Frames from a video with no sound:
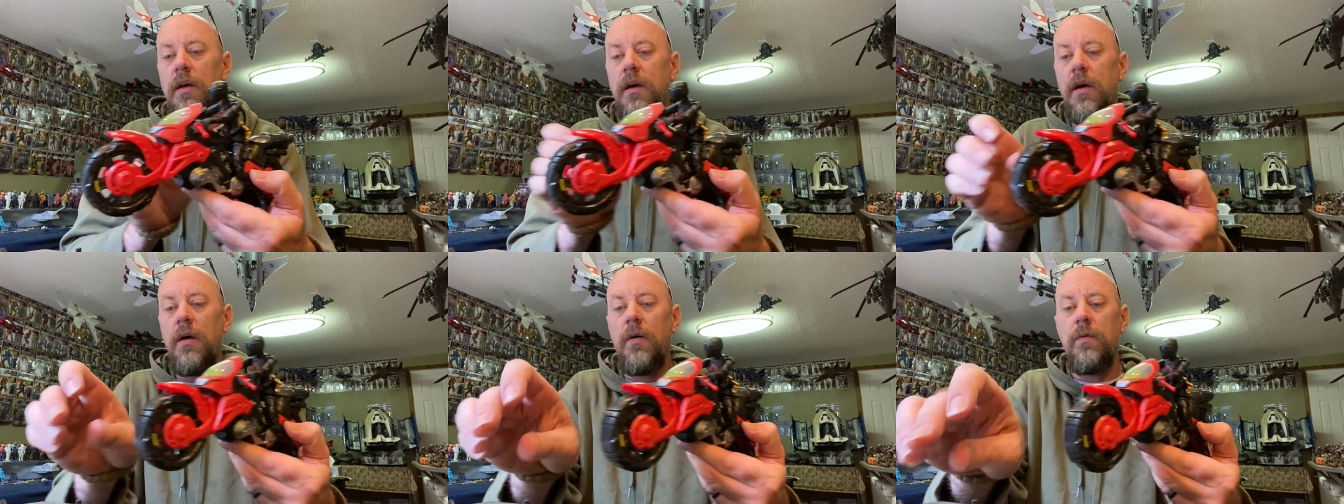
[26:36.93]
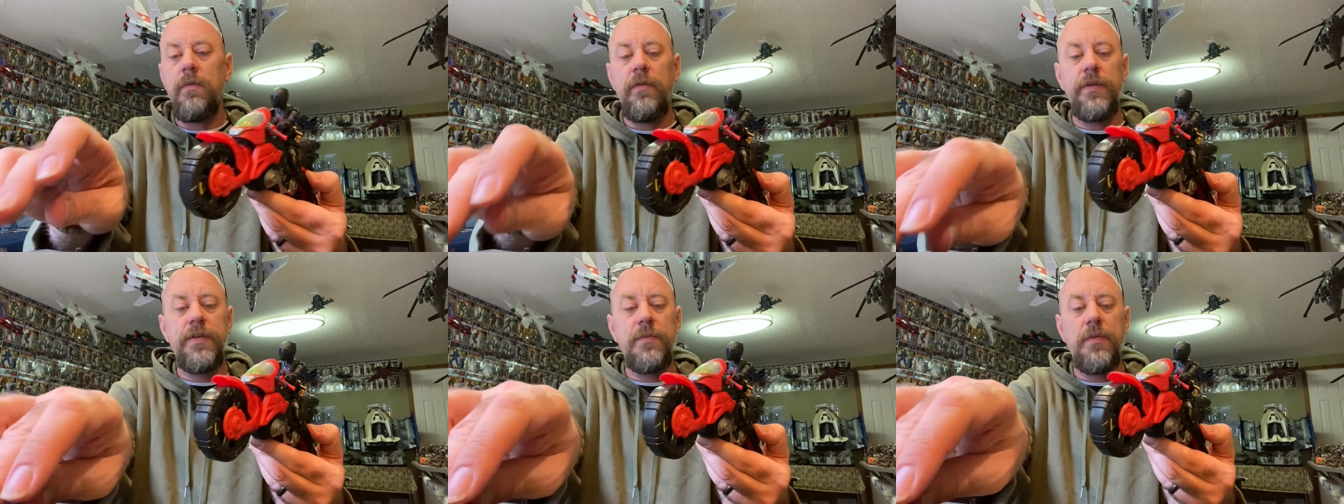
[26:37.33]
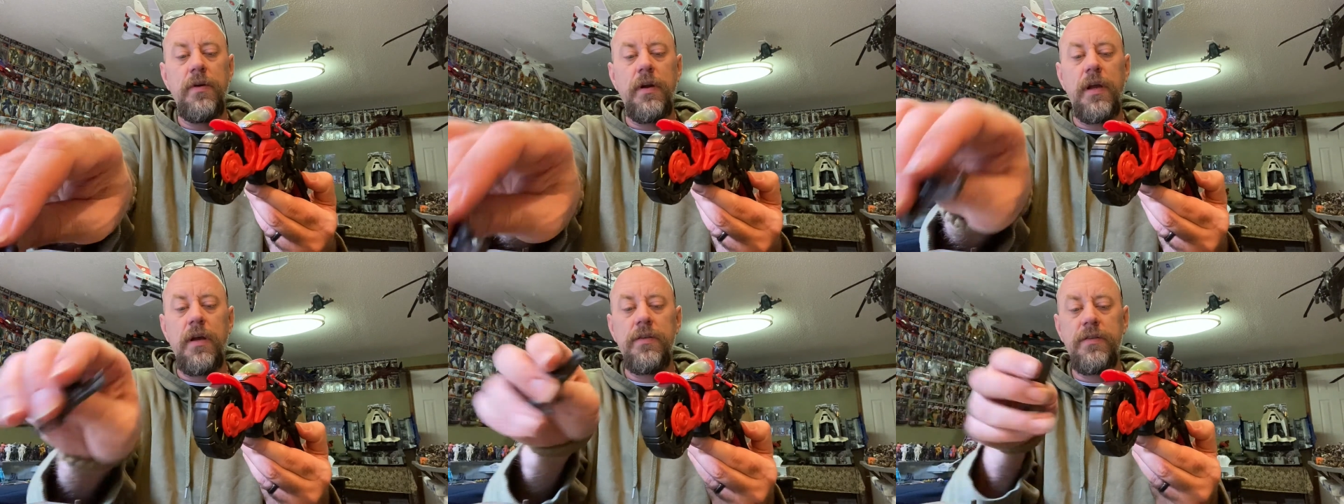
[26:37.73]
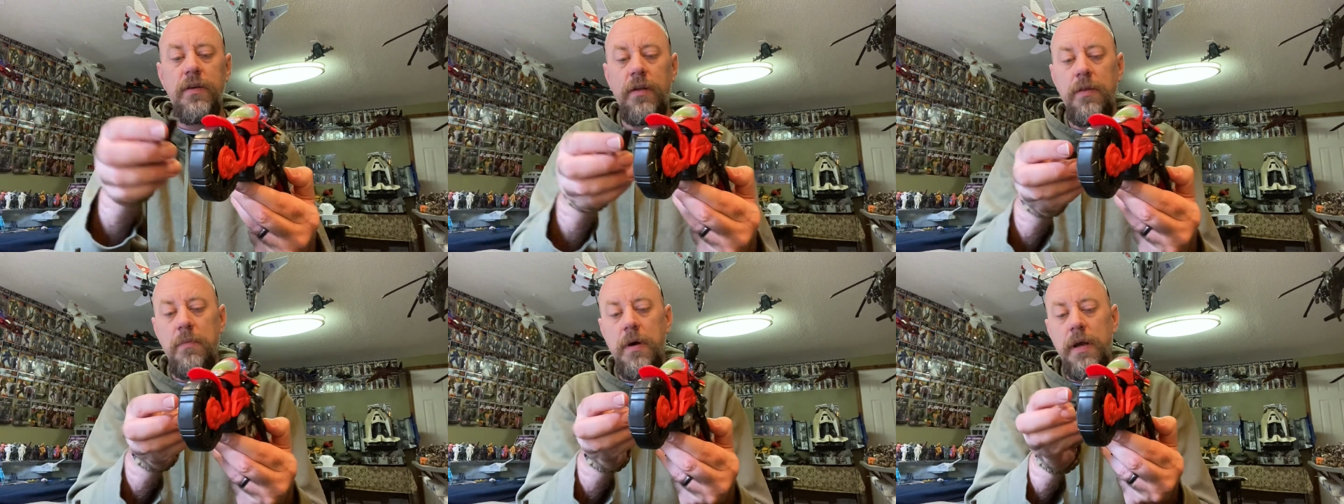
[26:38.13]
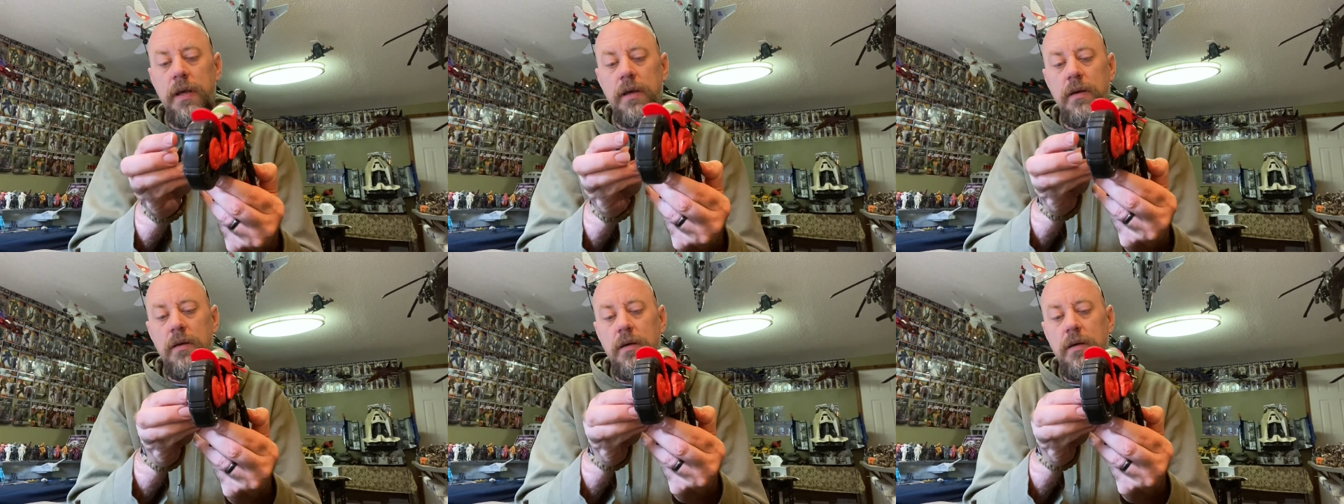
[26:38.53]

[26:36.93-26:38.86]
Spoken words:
Oh, let's put her guns on the bike.